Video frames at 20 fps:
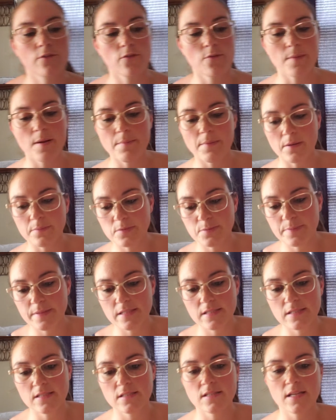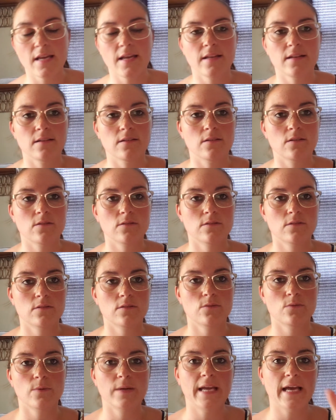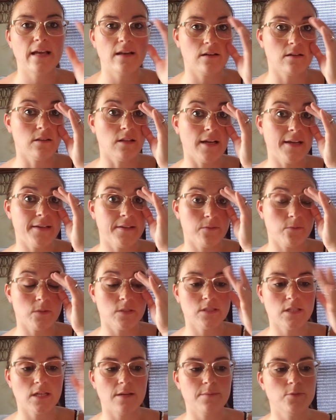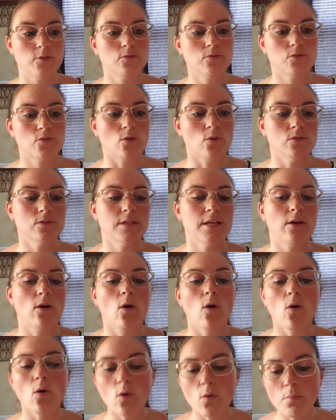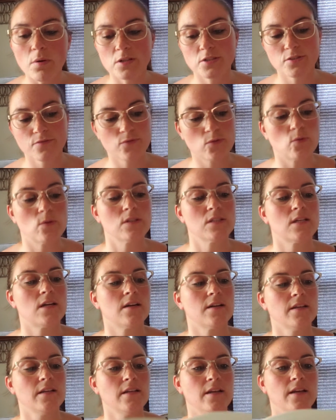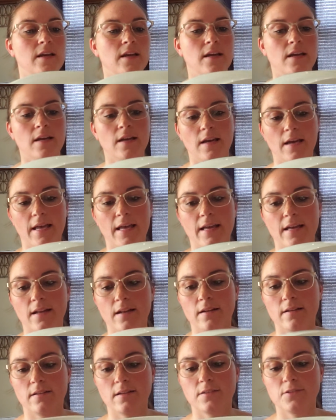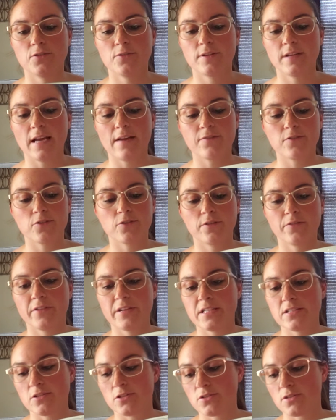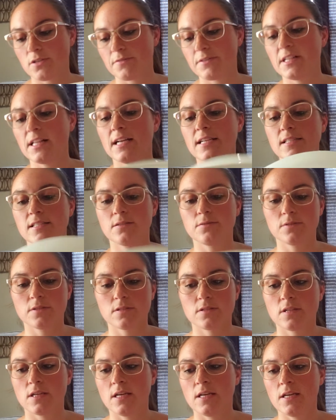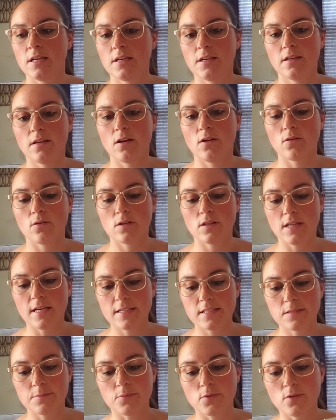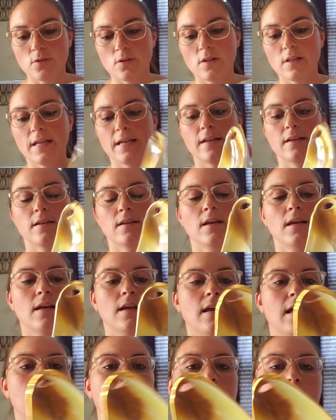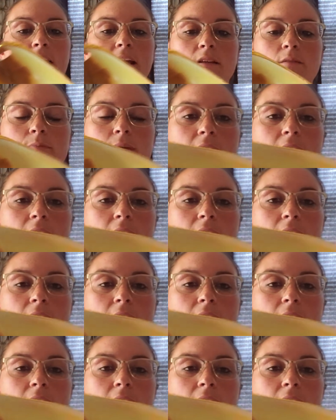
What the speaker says: for my mom's business, and we had a client one time who sold a whole bunch of Noritake. And after doing research, I realized it was, collectible and hand